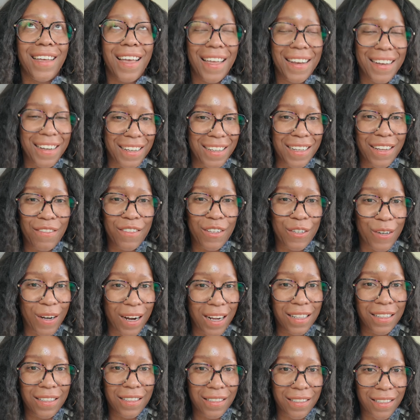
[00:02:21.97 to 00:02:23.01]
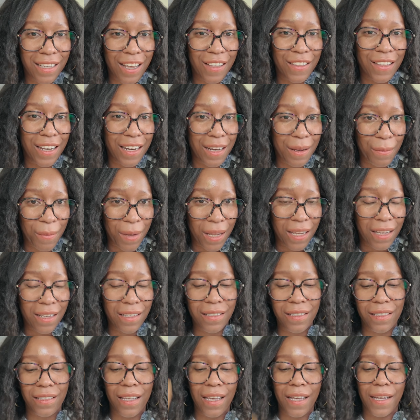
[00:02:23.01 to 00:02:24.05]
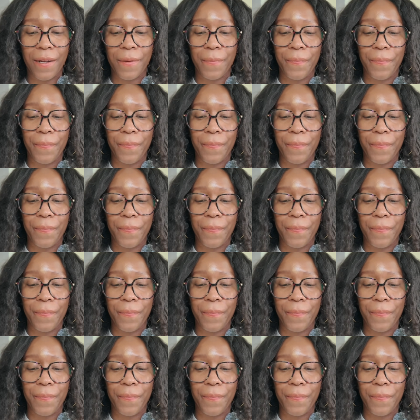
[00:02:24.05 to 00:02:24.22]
and I love the crackling sound that it makes.